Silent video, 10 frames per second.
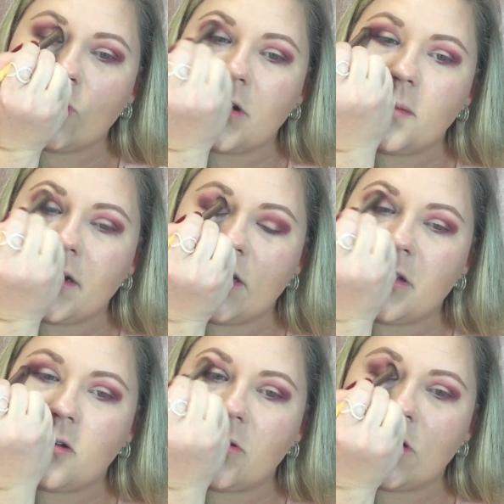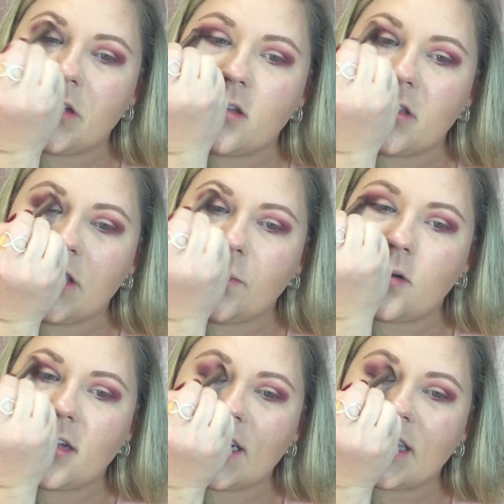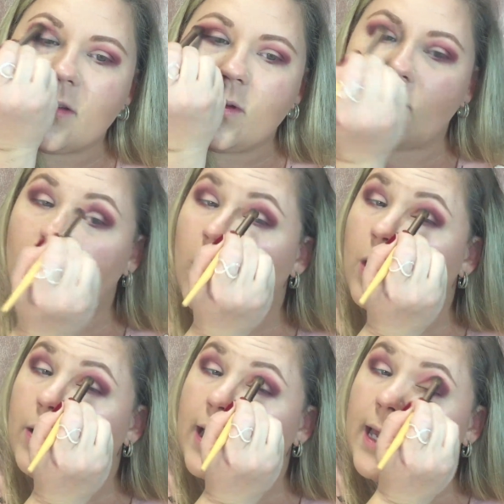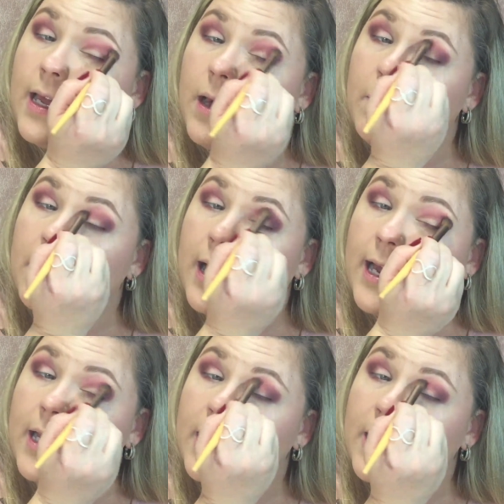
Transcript: rub it along the product that we've already applied.